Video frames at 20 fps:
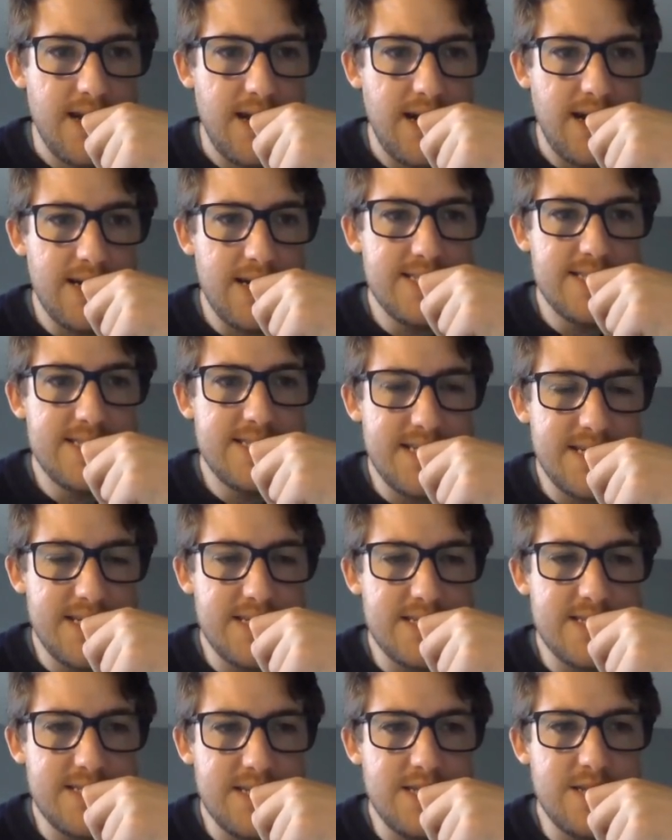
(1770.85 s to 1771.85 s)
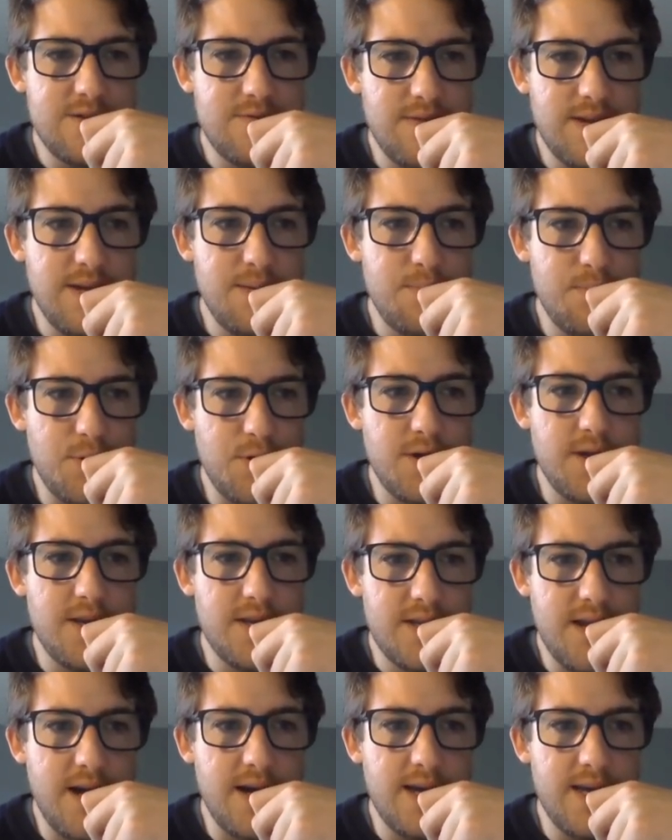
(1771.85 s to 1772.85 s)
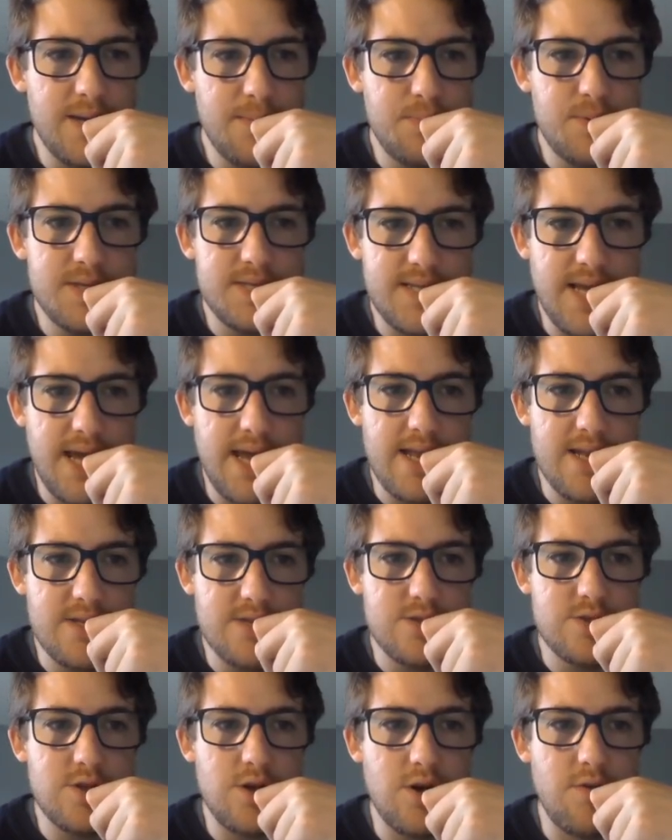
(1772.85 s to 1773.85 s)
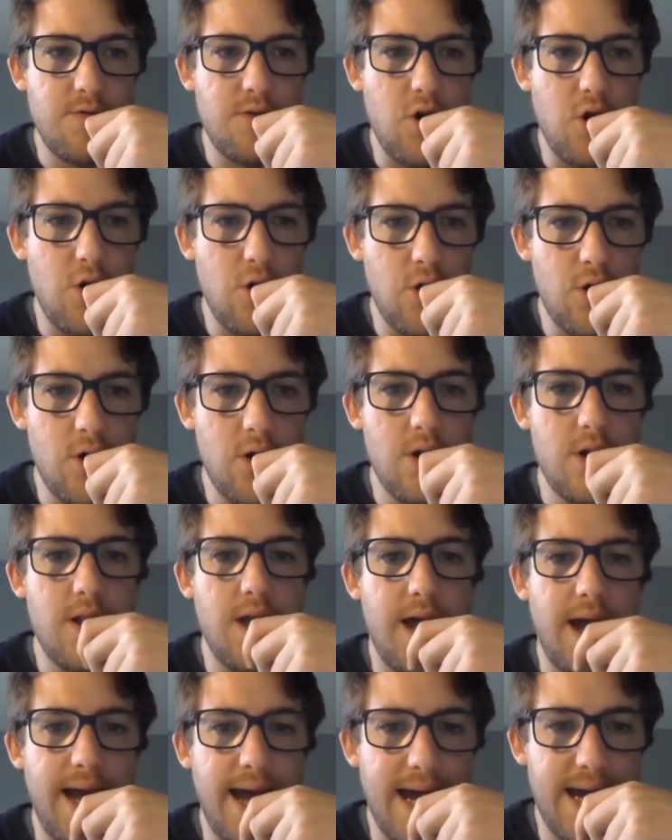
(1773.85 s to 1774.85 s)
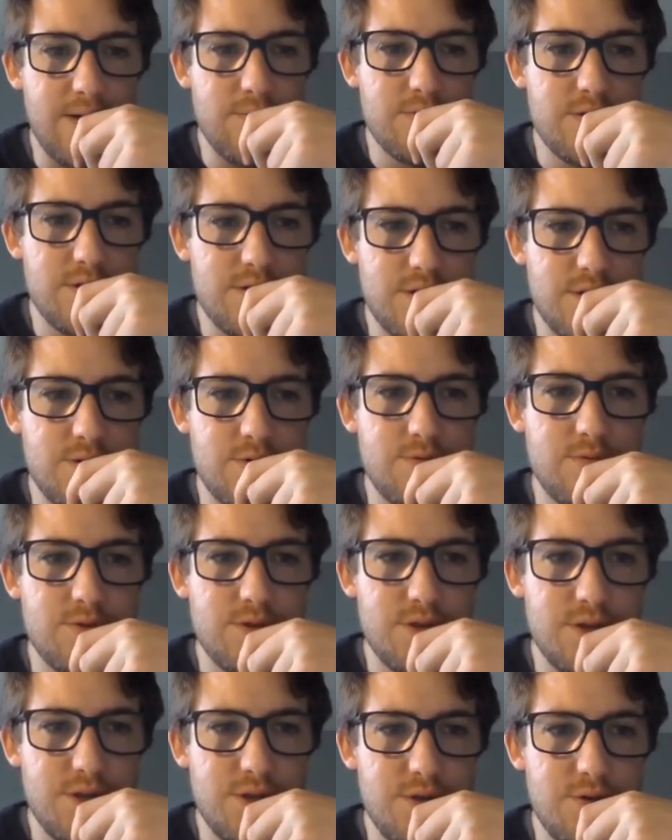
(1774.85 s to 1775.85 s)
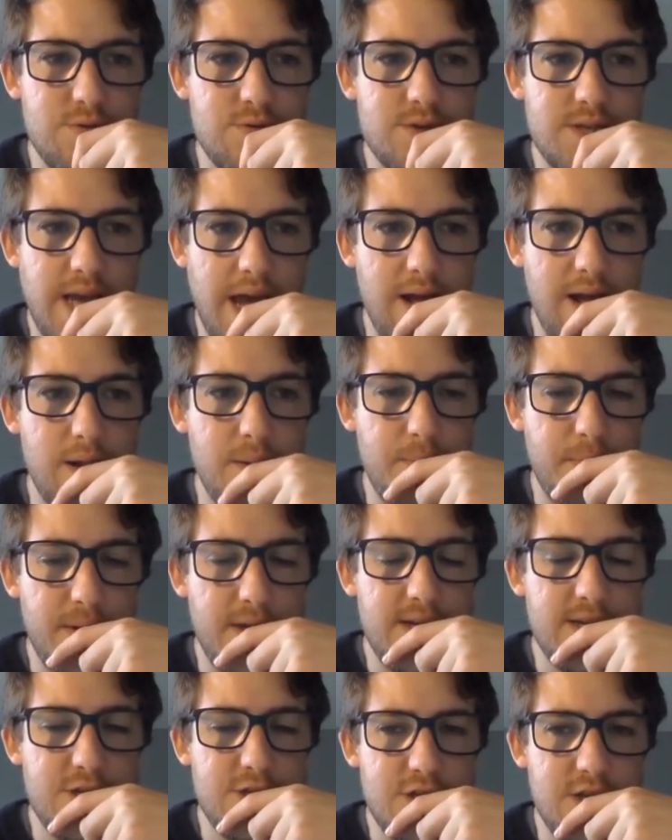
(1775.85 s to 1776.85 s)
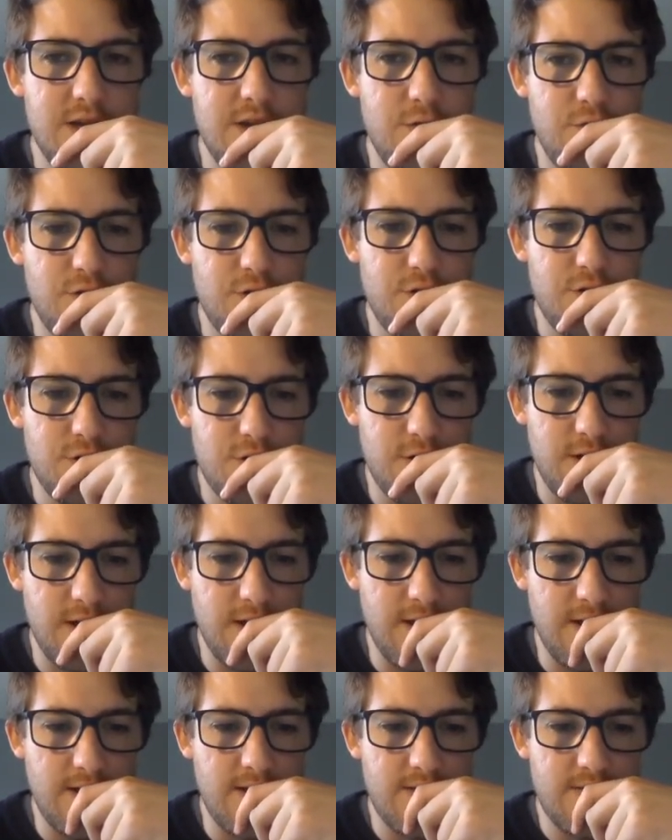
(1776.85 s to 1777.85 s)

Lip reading: and 63.9% of all households use LPG for cooking.